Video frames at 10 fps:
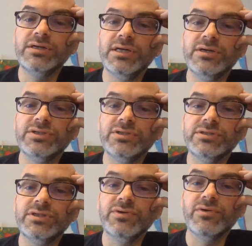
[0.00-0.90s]
closer
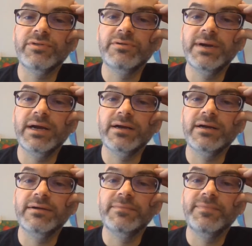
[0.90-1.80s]
to North
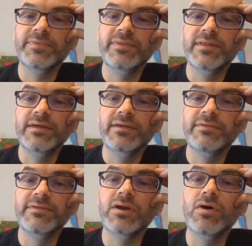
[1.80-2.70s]
America
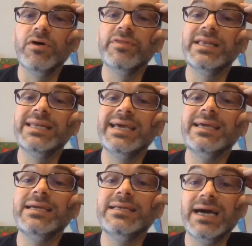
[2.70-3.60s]
than on the day
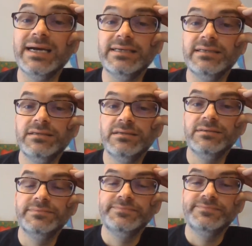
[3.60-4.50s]
he died.
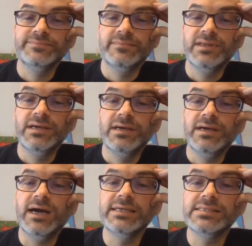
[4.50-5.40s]

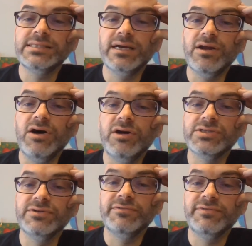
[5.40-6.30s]
Einstein
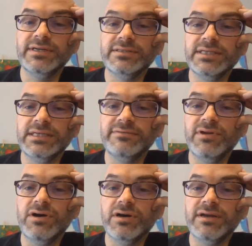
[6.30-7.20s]
also failed to live
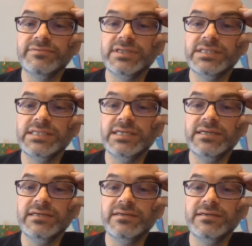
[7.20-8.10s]
long enough to
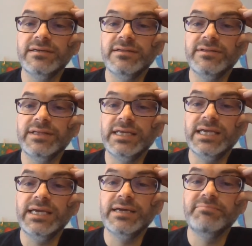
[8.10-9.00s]
see that
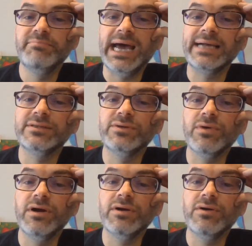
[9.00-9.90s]
he had backed the
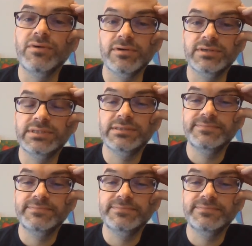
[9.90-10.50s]
wrong horse.